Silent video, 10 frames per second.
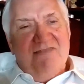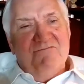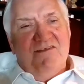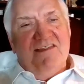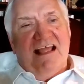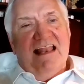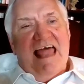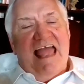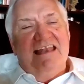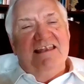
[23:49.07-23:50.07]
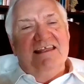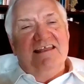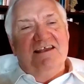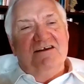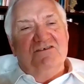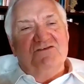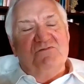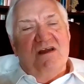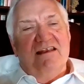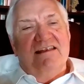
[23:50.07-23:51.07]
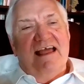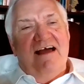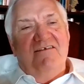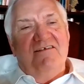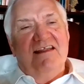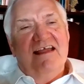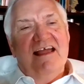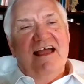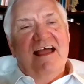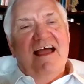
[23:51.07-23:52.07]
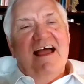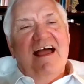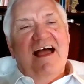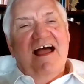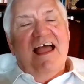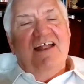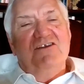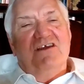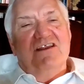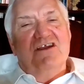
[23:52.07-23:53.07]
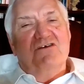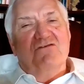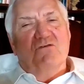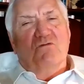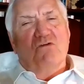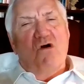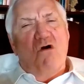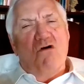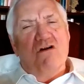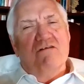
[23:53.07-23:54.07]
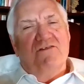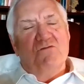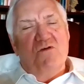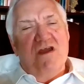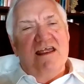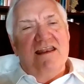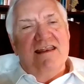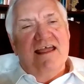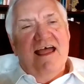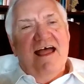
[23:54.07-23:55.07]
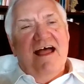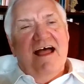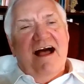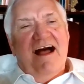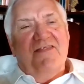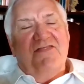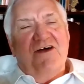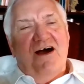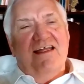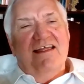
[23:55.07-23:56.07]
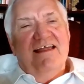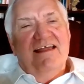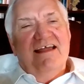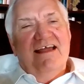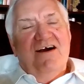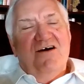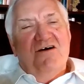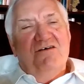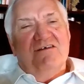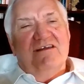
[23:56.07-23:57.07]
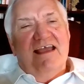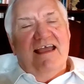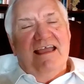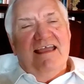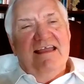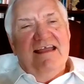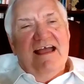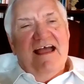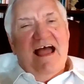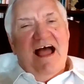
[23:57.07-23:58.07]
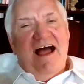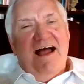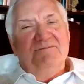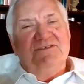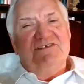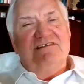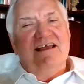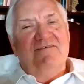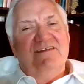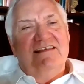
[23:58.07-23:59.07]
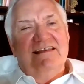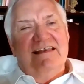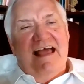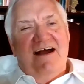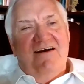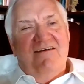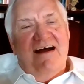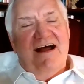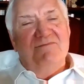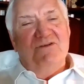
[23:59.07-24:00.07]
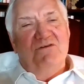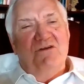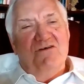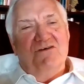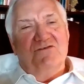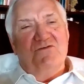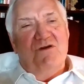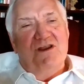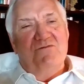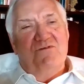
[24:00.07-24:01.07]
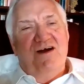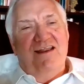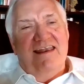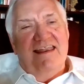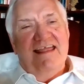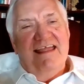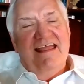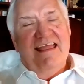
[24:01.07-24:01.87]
And when the landing gears went down and you could hear the roar of the wind, I thought, okay, I'm 70 now. I'm no longer 21.